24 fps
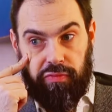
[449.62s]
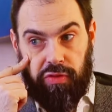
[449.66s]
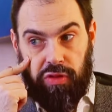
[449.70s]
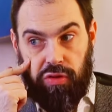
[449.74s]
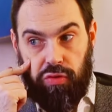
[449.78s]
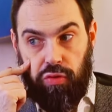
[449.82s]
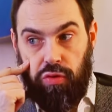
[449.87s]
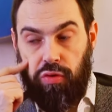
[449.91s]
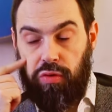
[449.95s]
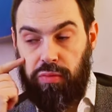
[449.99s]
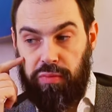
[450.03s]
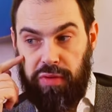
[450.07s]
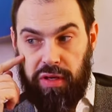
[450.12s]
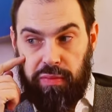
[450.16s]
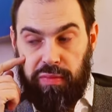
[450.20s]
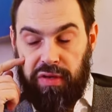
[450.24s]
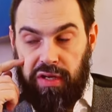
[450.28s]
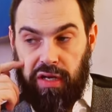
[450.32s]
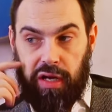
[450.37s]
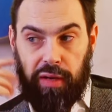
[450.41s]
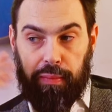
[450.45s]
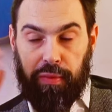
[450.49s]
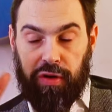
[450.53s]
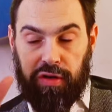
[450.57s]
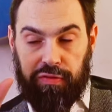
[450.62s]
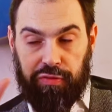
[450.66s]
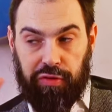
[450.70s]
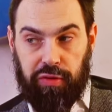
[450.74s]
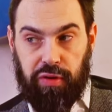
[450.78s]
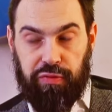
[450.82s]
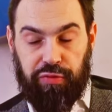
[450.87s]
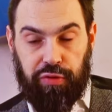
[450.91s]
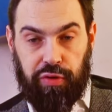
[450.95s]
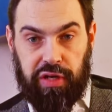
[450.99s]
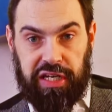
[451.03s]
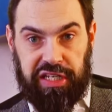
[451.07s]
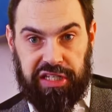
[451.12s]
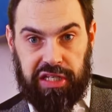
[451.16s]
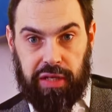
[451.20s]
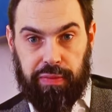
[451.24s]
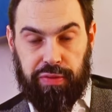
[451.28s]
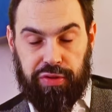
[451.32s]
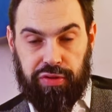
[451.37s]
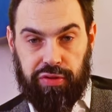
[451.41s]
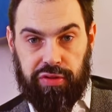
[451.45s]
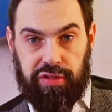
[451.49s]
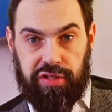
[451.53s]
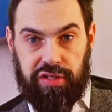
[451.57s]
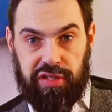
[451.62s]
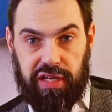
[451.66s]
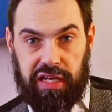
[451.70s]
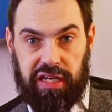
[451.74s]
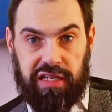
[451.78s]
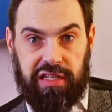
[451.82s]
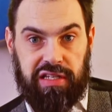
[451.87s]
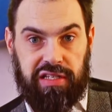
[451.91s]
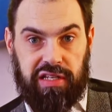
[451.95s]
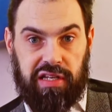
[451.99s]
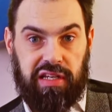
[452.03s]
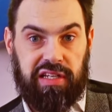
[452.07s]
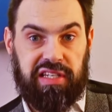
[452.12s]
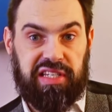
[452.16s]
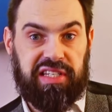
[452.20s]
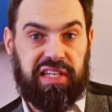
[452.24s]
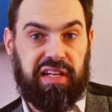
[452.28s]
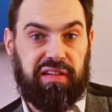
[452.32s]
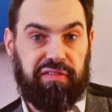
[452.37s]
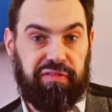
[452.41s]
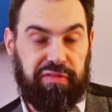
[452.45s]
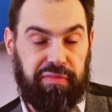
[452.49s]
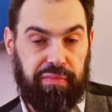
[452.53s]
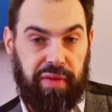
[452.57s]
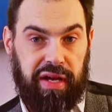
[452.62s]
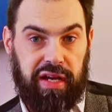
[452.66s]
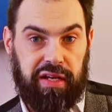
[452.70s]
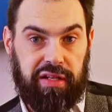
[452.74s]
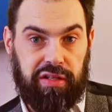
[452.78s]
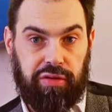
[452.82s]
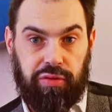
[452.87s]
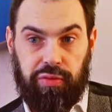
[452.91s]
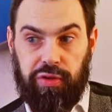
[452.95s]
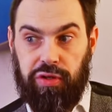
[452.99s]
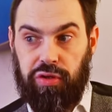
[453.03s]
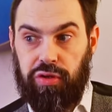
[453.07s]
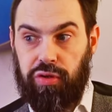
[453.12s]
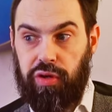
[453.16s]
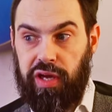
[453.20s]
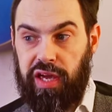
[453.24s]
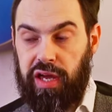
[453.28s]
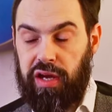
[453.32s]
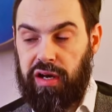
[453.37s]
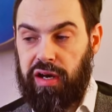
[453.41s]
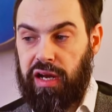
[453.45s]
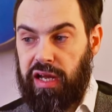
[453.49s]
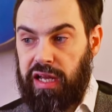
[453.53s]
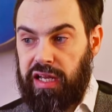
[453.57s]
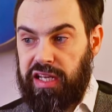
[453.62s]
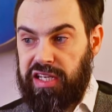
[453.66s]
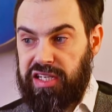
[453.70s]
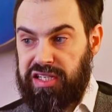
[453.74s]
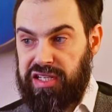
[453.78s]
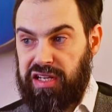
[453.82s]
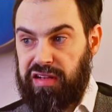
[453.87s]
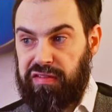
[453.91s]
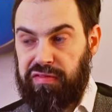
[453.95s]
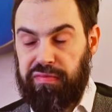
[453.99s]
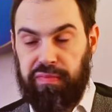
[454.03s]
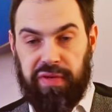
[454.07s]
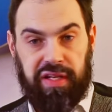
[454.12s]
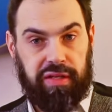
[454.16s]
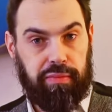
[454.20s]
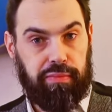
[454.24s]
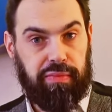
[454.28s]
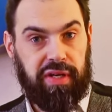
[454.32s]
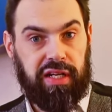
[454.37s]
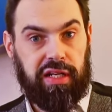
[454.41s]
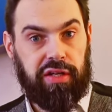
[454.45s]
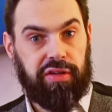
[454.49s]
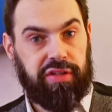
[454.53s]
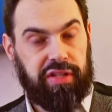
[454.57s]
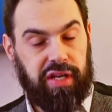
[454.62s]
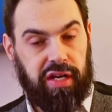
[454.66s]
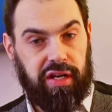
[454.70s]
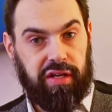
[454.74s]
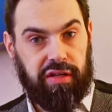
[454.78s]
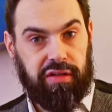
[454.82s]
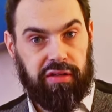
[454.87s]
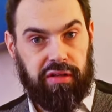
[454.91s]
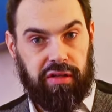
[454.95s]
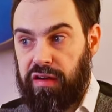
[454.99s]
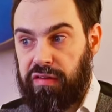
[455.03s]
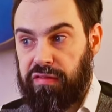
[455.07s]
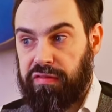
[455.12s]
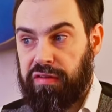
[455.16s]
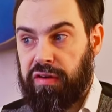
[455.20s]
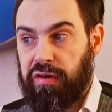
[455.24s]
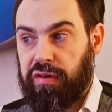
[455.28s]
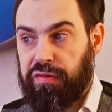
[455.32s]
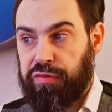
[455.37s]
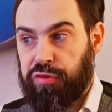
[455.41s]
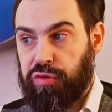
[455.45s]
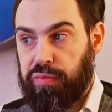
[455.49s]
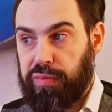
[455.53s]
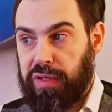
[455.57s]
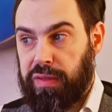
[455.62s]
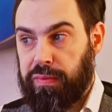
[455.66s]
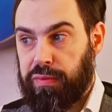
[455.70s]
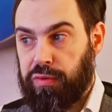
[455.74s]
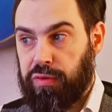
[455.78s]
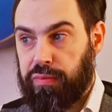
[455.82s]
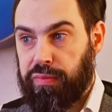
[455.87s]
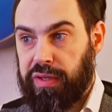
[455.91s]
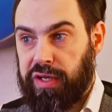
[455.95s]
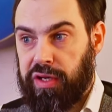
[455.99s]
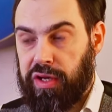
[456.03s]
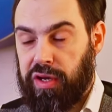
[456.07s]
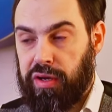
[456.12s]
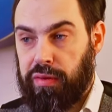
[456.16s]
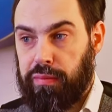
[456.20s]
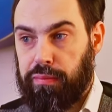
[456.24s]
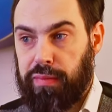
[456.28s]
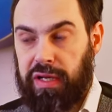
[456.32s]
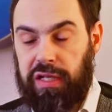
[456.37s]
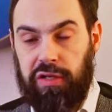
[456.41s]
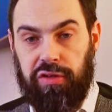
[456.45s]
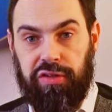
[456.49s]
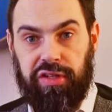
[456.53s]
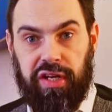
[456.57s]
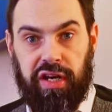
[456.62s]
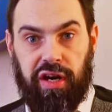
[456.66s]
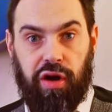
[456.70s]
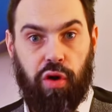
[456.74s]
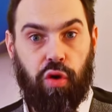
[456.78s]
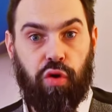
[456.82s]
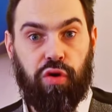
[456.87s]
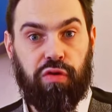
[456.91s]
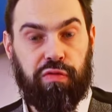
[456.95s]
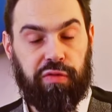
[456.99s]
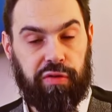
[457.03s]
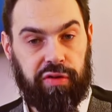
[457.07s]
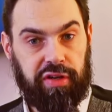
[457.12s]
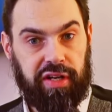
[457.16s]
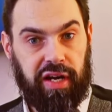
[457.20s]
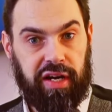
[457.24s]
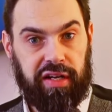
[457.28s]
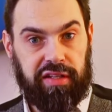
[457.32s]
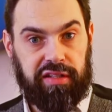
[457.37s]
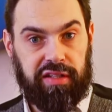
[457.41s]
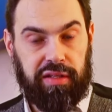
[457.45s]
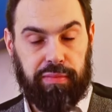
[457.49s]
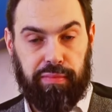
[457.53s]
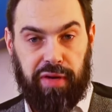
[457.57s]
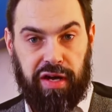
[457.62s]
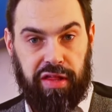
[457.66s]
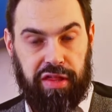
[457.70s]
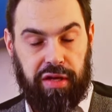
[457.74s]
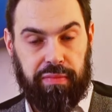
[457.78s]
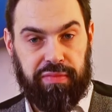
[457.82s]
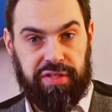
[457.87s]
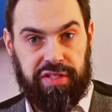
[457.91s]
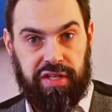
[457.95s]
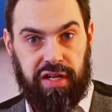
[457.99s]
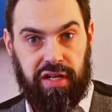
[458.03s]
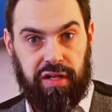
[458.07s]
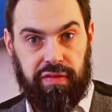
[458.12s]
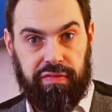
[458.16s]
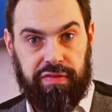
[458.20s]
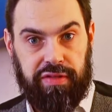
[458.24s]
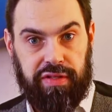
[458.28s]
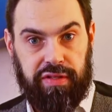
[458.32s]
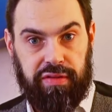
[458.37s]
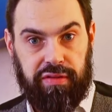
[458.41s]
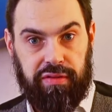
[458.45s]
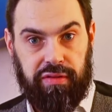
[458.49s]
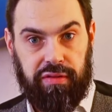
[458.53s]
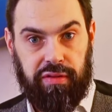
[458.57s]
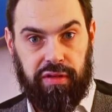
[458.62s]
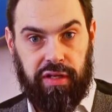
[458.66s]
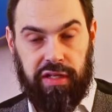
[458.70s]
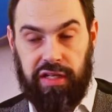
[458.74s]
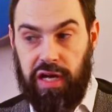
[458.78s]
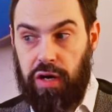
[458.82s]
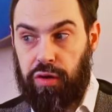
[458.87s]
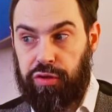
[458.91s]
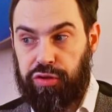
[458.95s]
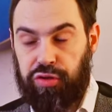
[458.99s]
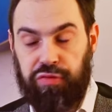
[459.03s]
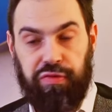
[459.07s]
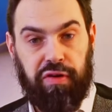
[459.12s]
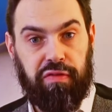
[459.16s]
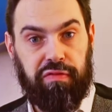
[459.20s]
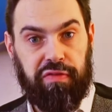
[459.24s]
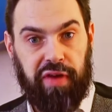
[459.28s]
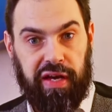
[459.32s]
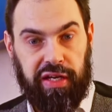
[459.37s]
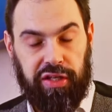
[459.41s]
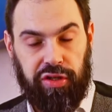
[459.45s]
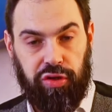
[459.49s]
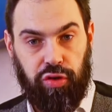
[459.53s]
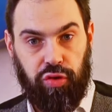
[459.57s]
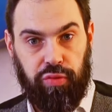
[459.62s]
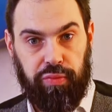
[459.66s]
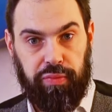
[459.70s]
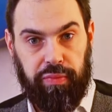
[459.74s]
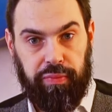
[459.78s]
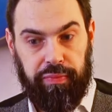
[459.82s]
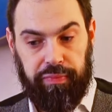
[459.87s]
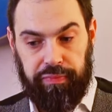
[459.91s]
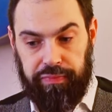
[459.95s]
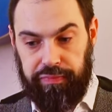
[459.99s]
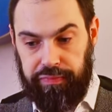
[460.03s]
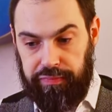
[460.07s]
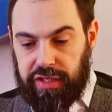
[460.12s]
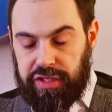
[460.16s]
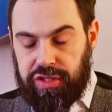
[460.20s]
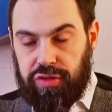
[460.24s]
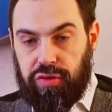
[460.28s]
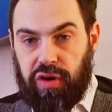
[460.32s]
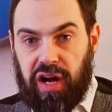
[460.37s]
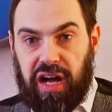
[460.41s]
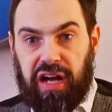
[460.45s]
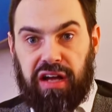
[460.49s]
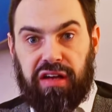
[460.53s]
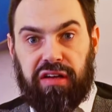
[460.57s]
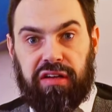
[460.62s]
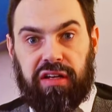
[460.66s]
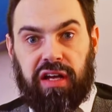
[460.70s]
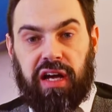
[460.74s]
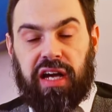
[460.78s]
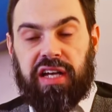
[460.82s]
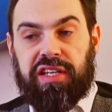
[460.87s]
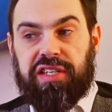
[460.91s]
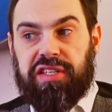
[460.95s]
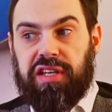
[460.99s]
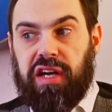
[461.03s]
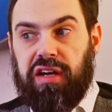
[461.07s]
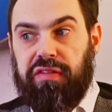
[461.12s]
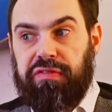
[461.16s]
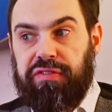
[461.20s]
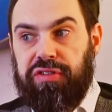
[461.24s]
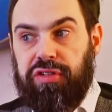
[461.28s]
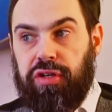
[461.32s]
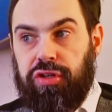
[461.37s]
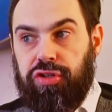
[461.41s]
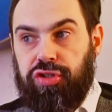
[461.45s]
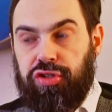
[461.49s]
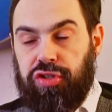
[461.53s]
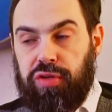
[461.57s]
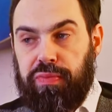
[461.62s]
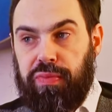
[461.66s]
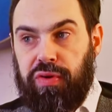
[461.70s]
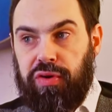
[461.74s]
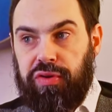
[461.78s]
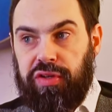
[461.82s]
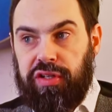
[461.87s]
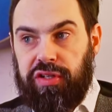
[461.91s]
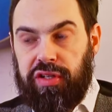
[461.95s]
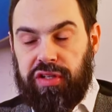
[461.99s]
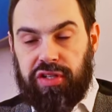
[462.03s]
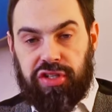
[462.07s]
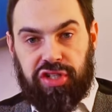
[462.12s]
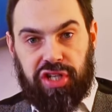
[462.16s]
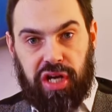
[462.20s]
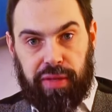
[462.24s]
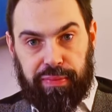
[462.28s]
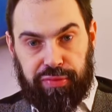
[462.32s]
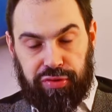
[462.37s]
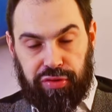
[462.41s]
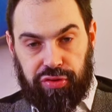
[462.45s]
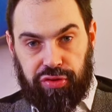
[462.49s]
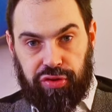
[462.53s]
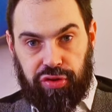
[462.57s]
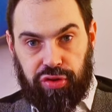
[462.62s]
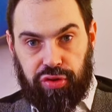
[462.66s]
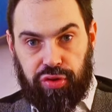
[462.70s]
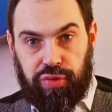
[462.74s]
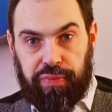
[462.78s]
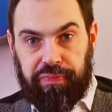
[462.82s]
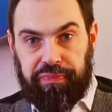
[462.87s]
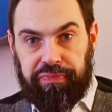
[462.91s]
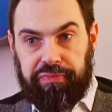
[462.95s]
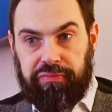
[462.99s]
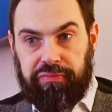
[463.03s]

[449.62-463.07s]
or maybe apart from a few exceptions, is self-made. When you hear self-made millionaire, very few people become millionaire overnight and by themselves and out of a vacuum. So as I've touched upon it in chapter 2,